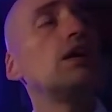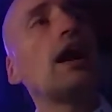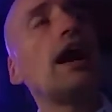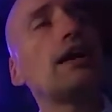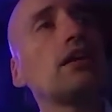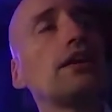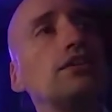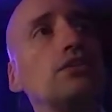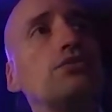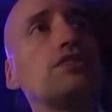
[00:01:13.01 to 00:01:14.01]
I like
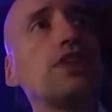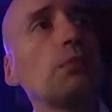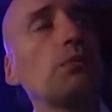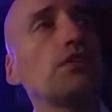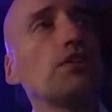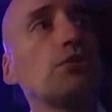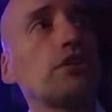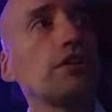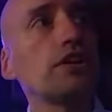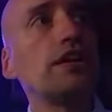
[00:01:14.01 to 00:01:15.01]
to use tables as sort
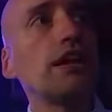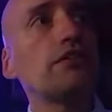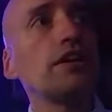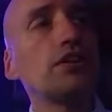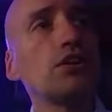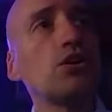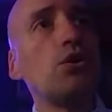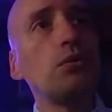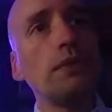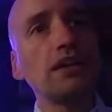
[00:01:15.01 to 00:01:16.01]
of the canary in the
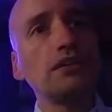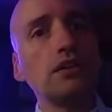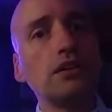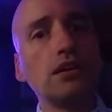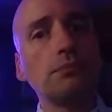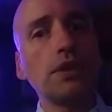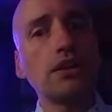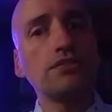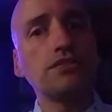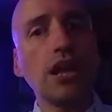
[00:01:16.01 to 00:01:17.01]
coal mine
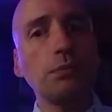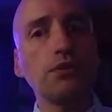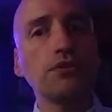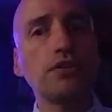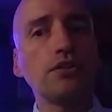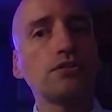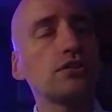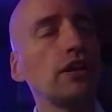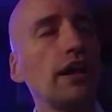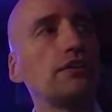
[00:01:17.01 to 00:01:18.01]
because tables are this
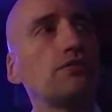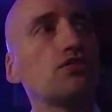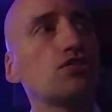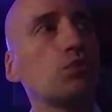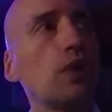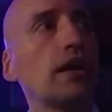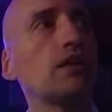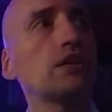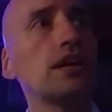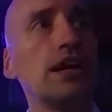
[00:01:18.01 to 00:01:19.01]
kind of
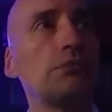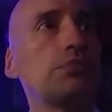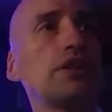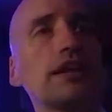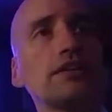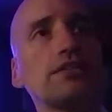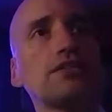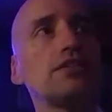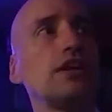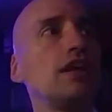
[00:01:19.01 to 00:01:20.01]
swell,
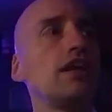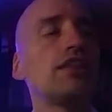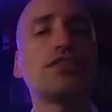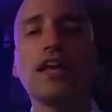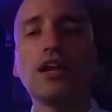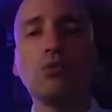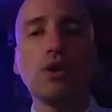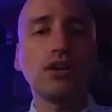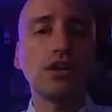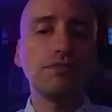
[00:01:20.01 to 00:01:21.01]
complex thing
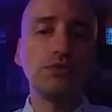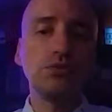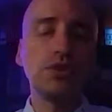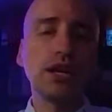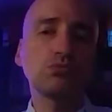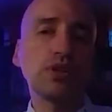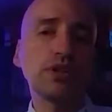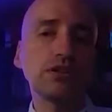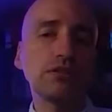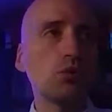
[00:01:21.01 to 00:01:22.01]
where if you get rid
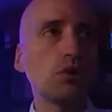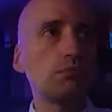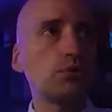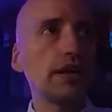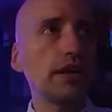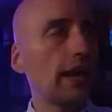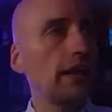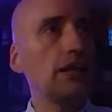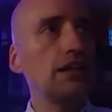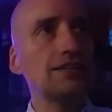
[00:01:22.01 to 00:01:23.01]
of or break
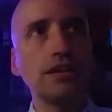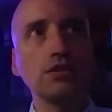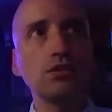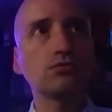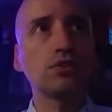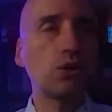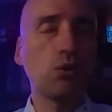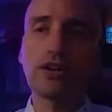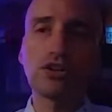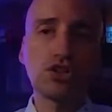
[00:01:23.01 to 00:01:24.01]
any single
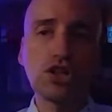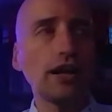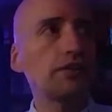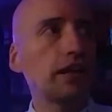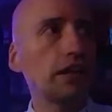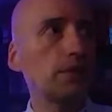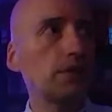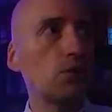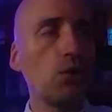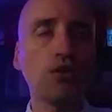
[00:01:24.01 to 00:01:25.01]
required child element,
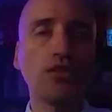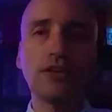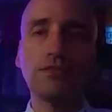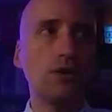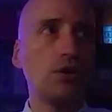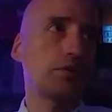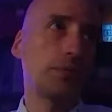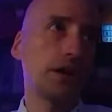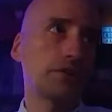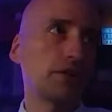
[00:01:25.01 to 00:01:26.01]
the whole thing falls
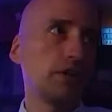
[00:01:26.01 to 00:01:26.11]
apart.